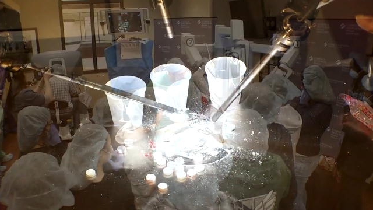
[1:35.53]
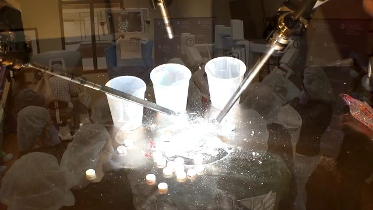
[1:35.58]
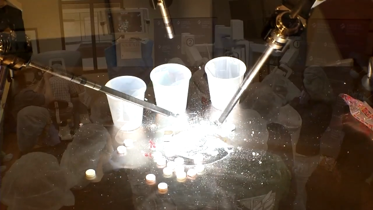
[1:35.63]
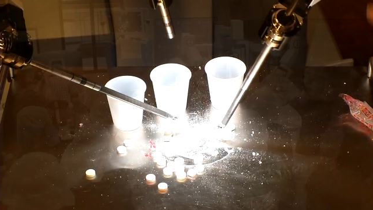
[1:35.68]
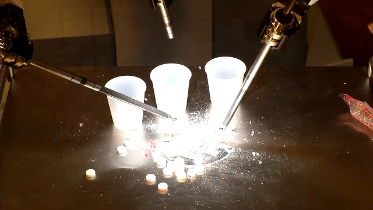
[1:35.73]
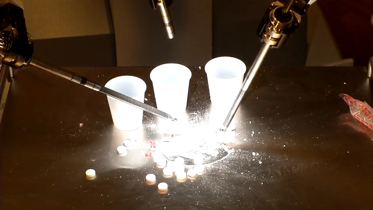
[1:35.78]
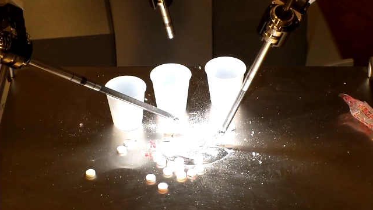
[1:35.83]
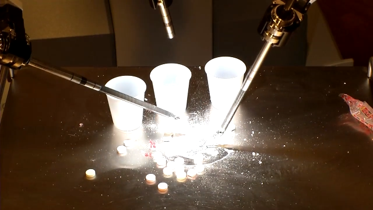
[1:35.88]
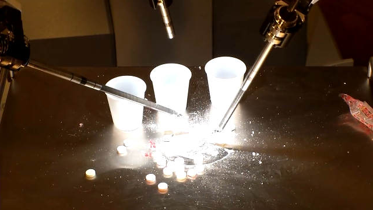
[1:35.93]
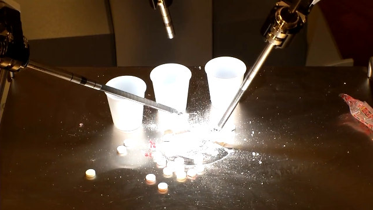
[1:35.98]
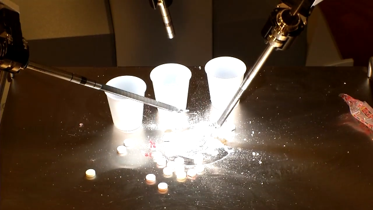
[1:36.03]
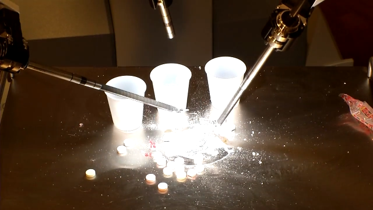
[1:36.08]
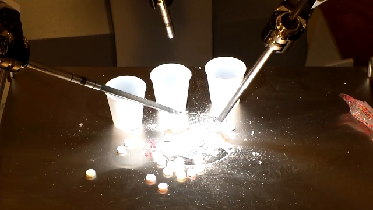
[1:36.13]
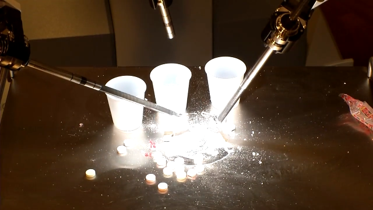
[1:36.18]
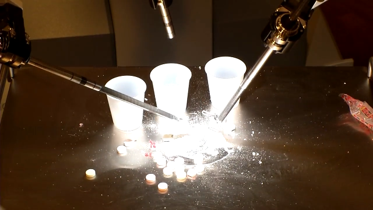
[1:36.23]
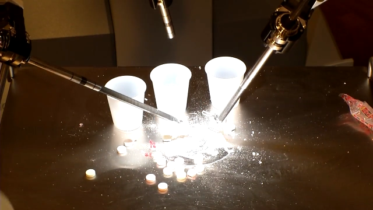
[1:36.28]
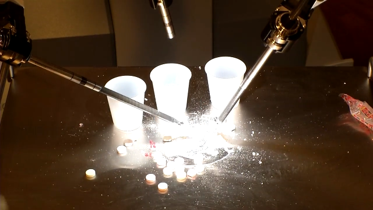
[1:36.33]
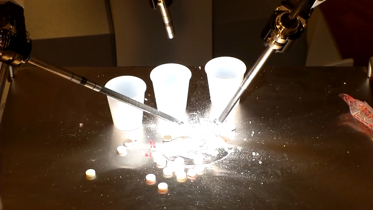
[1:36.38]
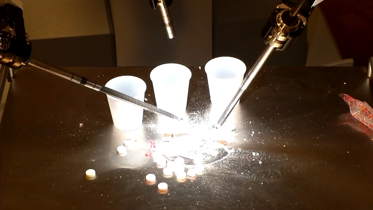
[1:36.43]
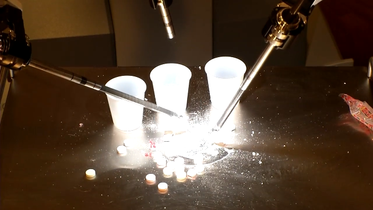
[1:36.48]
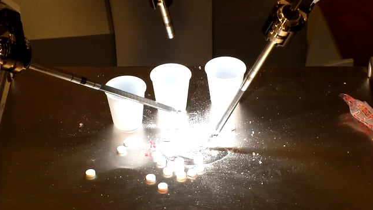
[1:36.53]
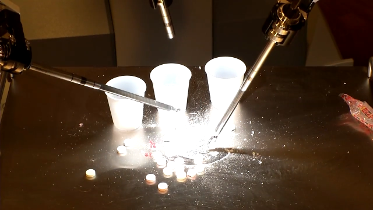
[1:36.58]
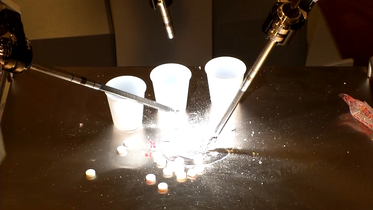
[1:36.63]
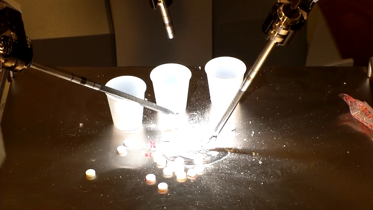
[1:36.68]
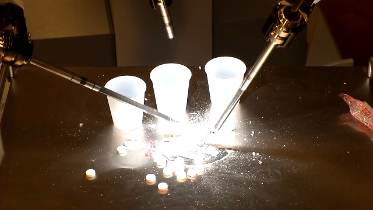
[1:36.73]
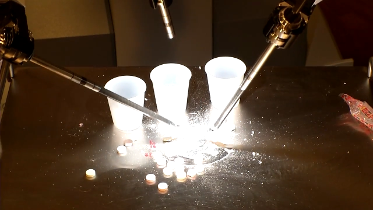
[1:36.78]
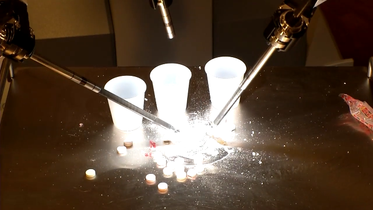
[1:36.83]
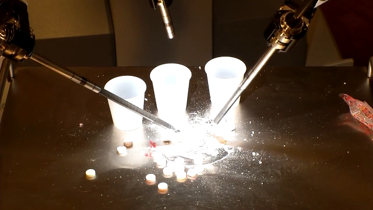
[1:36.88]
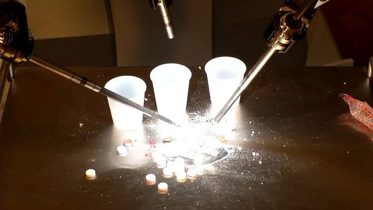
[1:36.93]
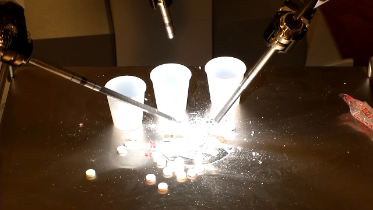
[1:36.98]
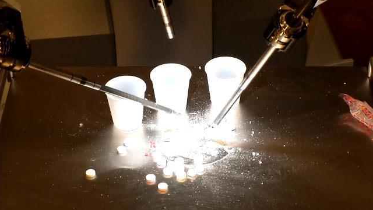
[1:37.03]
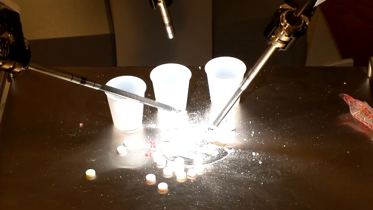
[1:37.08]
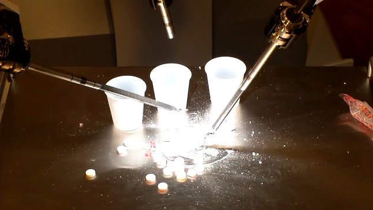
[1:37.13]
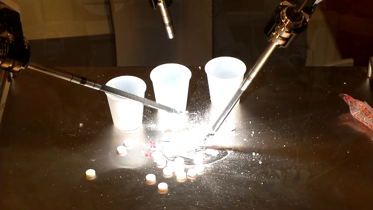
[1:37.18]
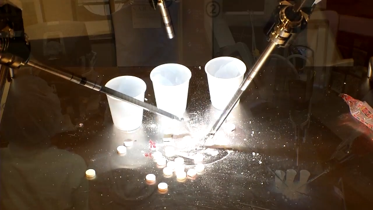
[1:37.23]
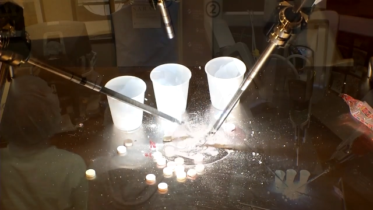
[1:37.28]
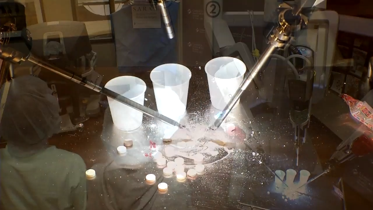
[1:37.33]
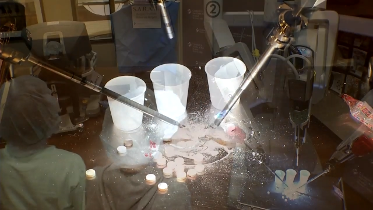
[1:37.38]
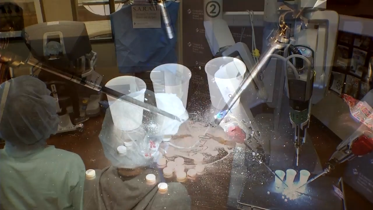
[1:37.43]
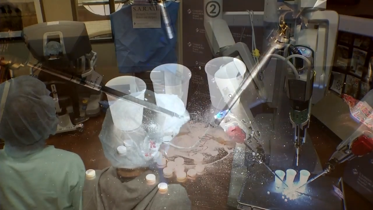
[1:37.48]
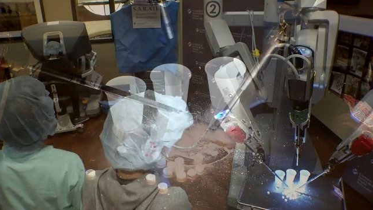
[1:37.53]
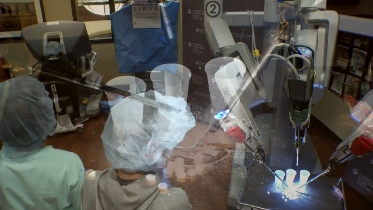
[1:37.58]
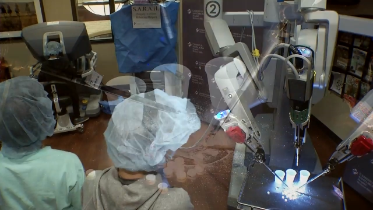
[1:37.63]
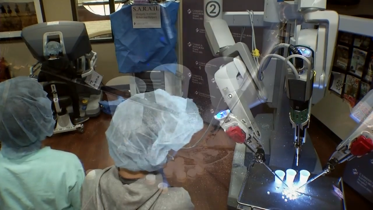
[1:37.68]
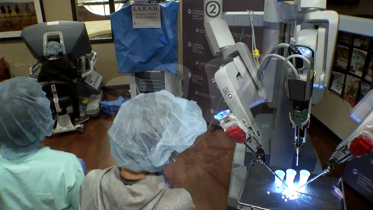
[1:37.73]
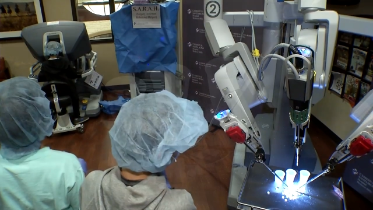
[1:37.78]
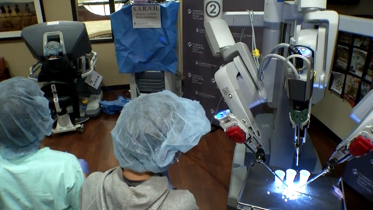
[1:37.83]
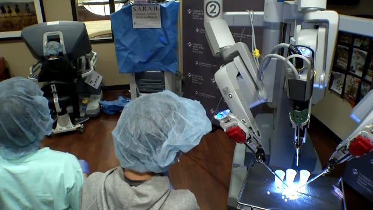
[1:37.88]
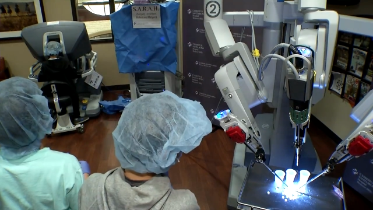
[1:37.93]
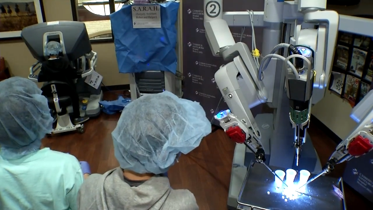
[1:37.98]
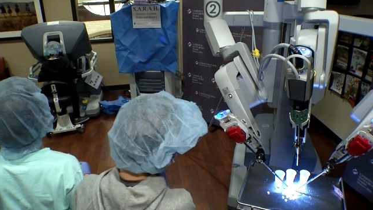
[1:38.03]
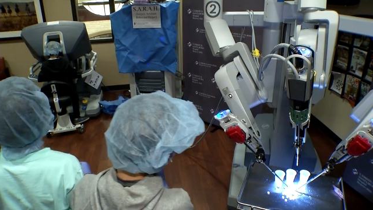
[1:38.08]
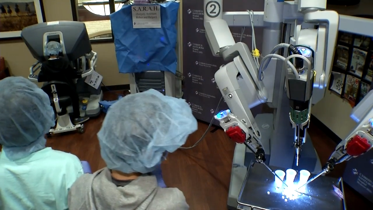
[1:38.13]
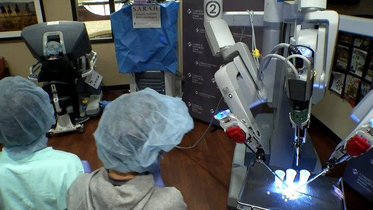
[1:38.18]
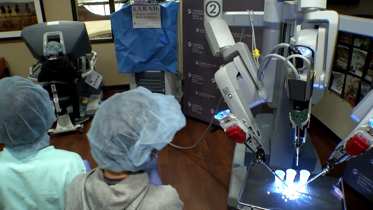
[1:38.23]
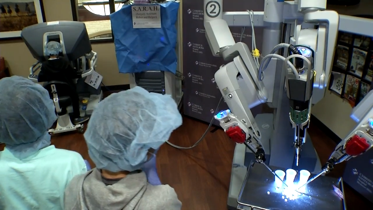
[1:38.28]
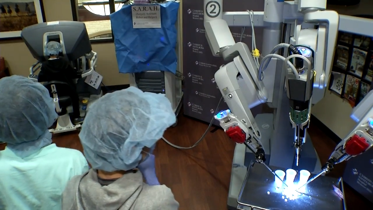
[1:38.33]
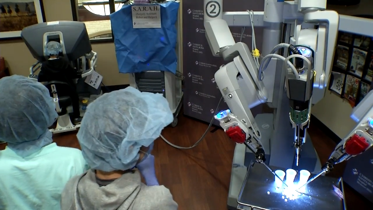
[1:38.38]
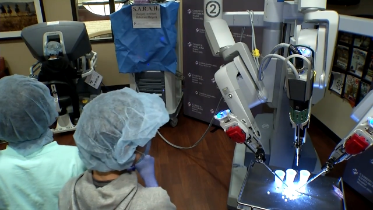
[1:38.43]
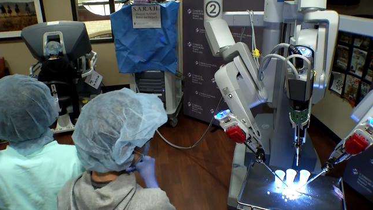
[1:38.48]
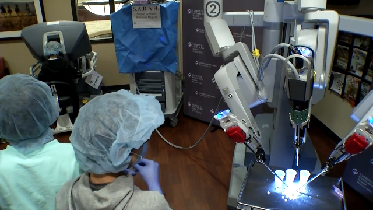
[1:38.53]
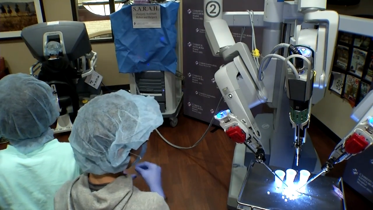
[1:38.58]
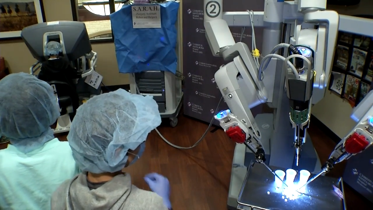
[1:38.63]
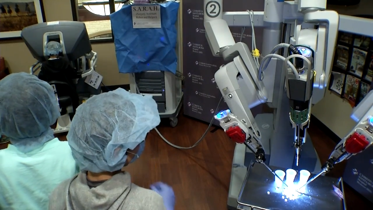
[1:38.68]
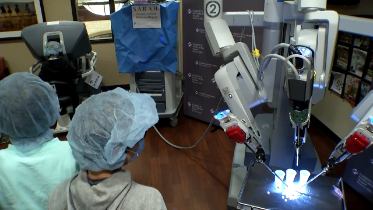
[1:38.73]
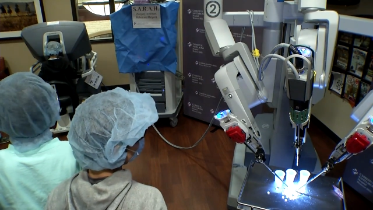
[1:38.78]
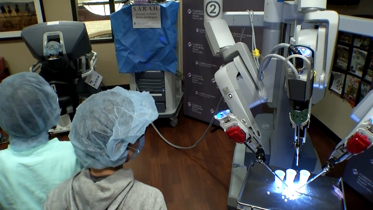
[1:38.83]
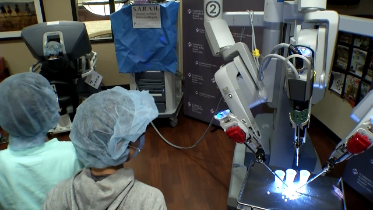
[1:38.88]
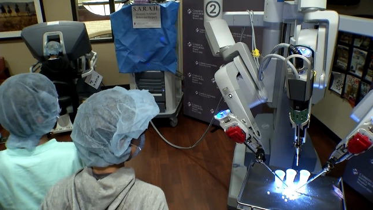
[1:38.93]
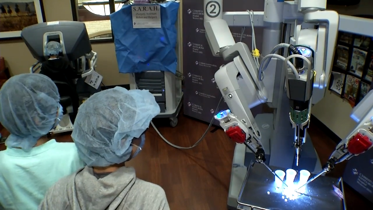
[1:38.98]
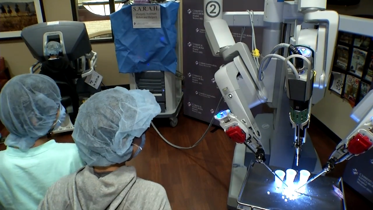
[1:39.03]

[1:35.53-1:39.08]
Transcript: No face is visible, so there are no lips to read.